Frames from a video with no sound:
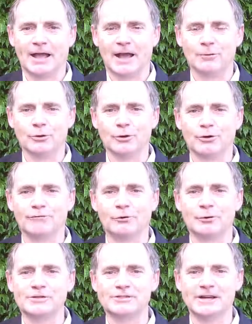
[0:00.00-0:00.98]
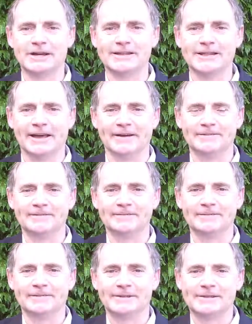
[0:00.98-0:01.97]
And we'll look forward to seeing you there.
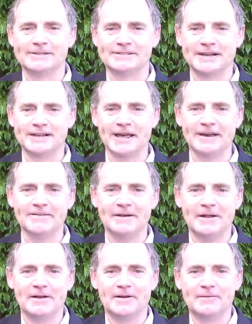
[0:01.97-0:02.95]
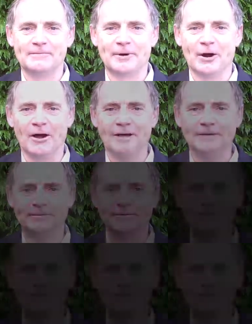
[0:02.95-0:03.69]
See you then. Bye.